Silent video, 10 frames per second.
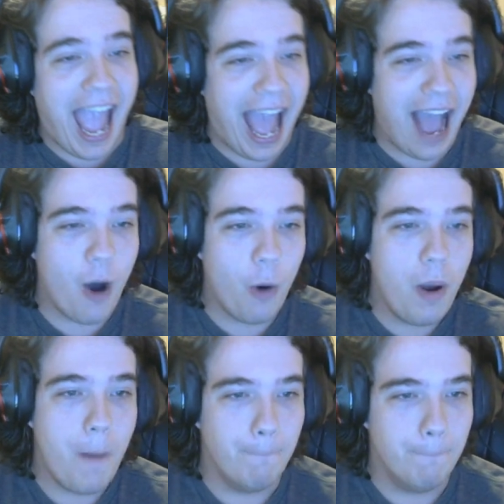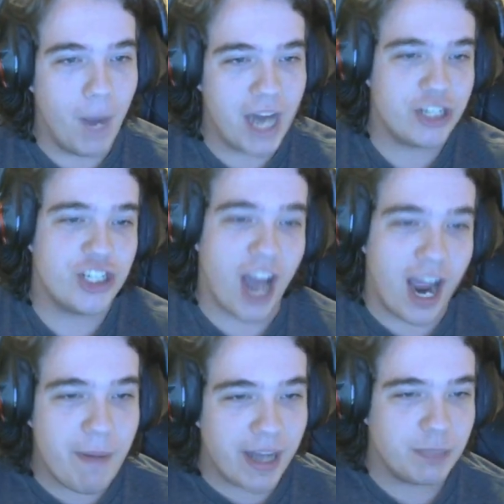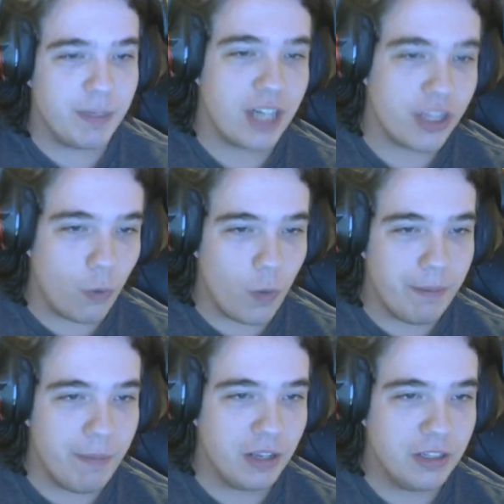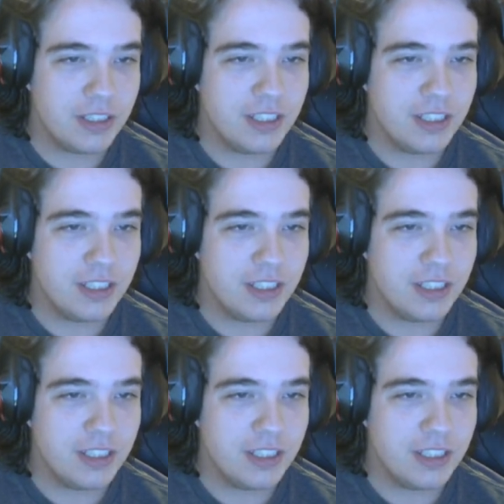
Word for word: how much time I spent on the windmill,